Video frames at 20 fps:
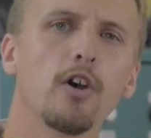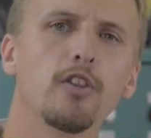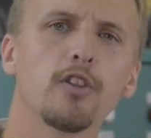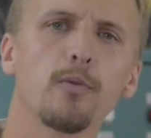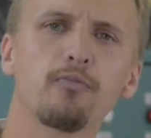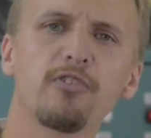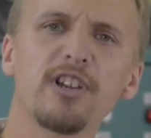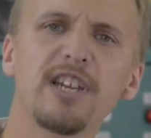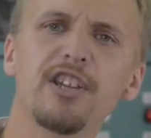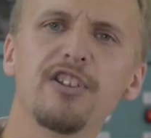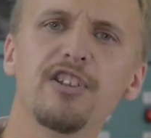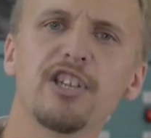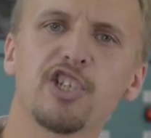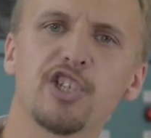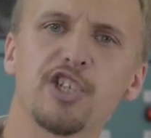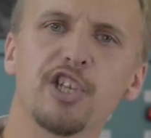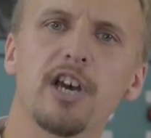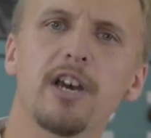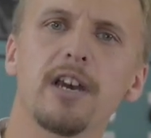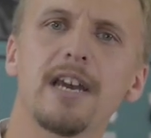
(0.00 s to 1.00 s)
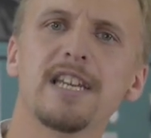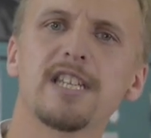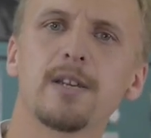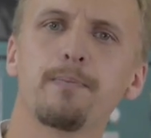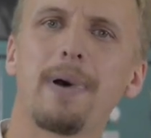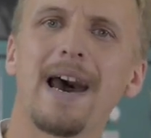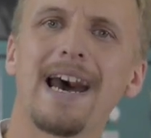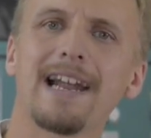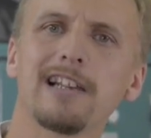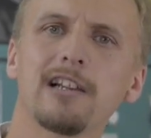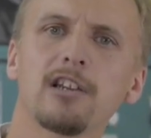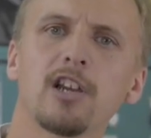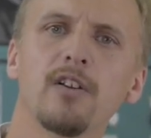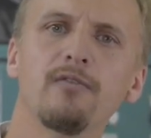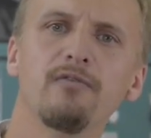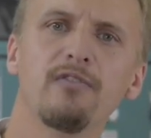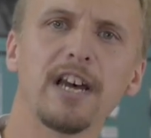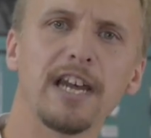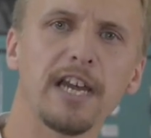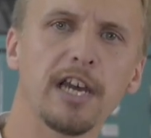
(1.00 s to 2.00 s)
The preconditioner is a paddle
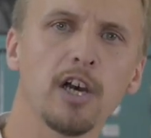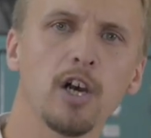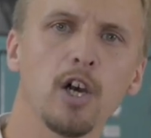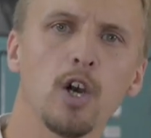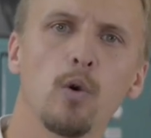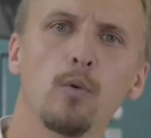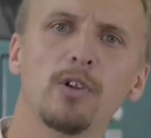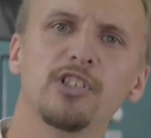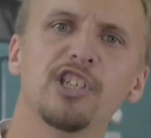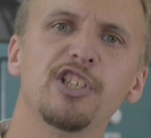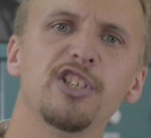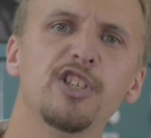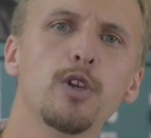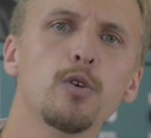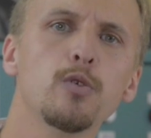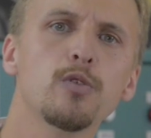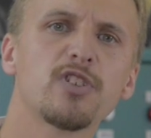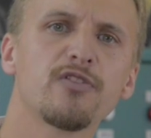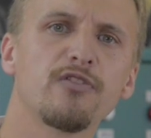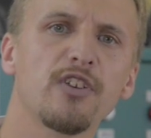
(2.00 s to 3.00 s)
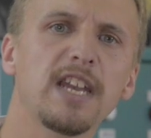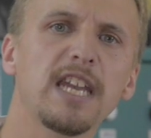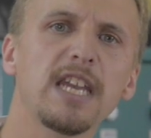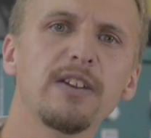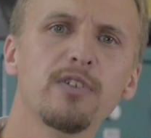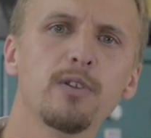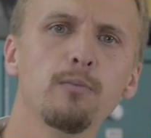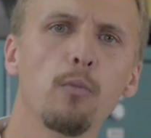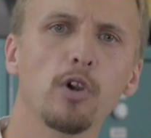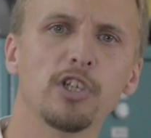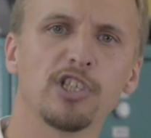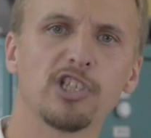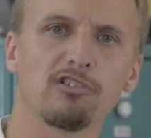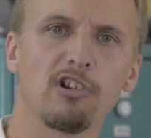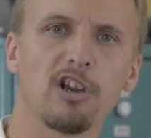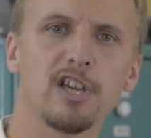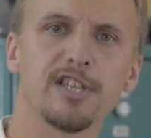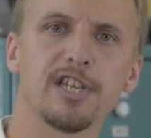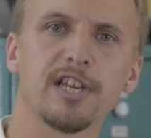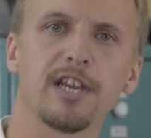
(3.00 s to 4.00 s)
conveyor which is used for even
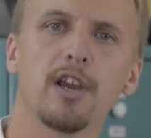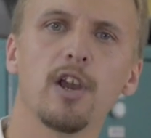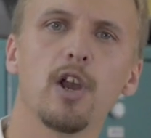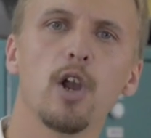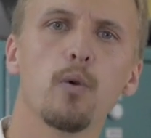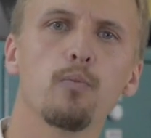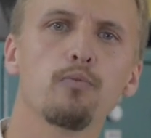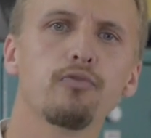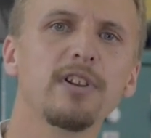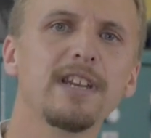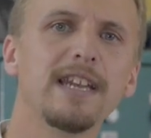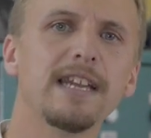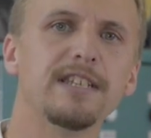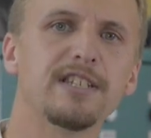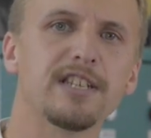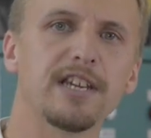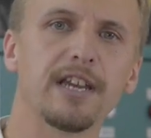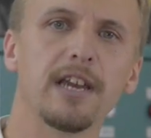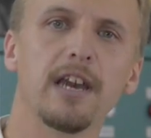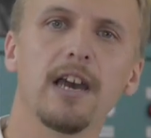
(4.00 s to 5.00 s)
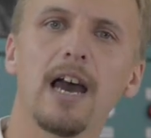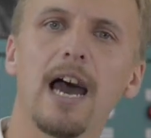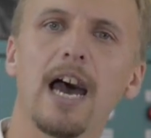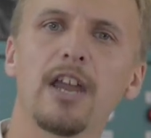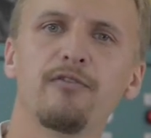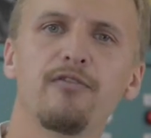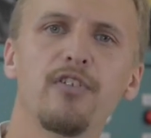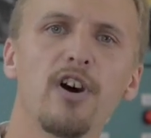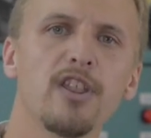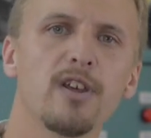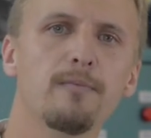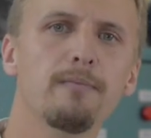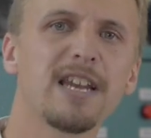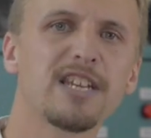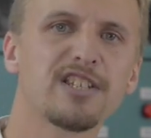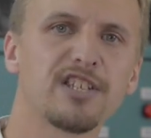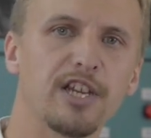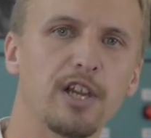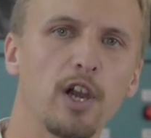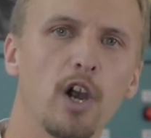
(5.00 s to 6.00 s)
moisturizing, preheating and further
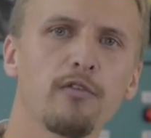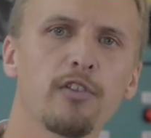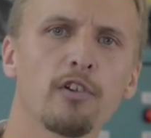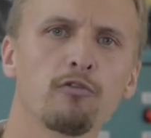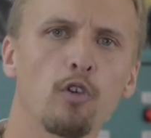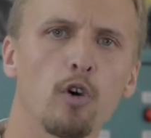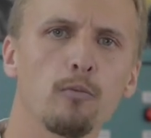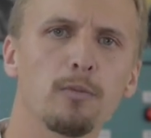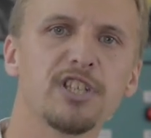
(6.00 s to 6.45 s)
mixing of the raw